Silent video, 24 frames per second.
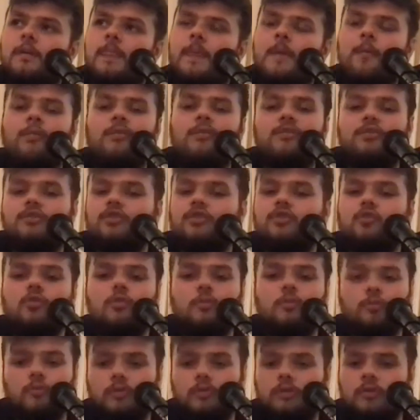It wasn't just
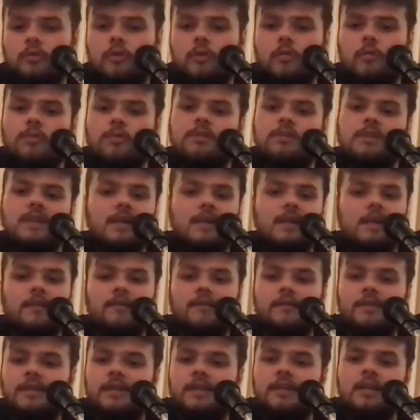normal, it wasn't like
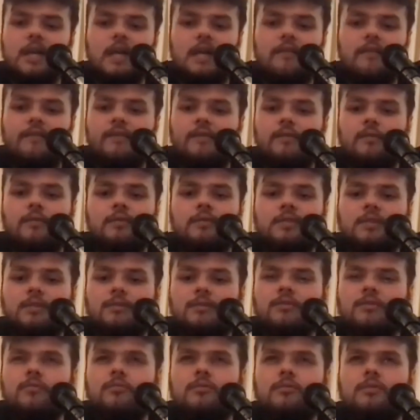everyday life. It
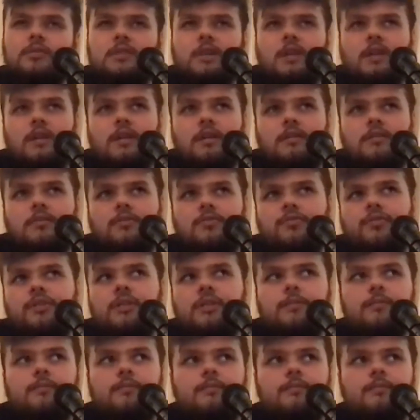was almost like a dream.